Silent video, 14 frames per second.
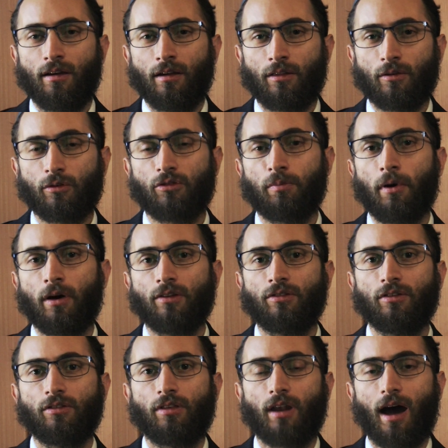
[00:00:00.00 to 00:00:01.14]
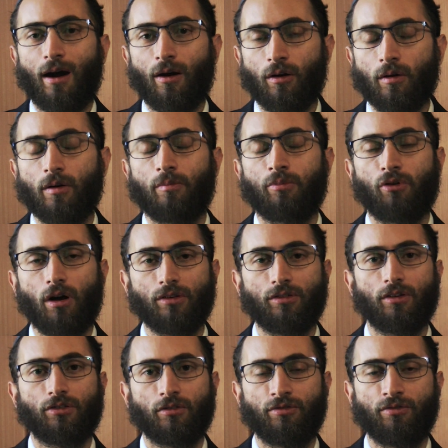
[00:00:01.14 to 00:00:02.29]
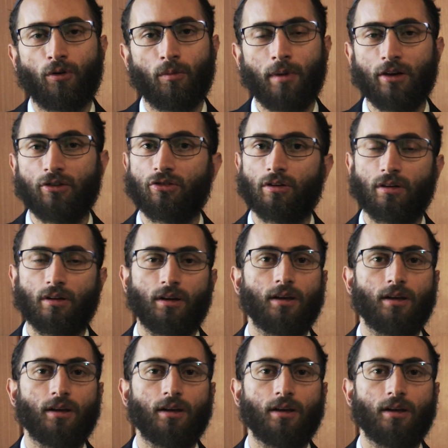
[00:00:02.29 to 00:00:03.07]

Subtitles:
The response is that our process of formation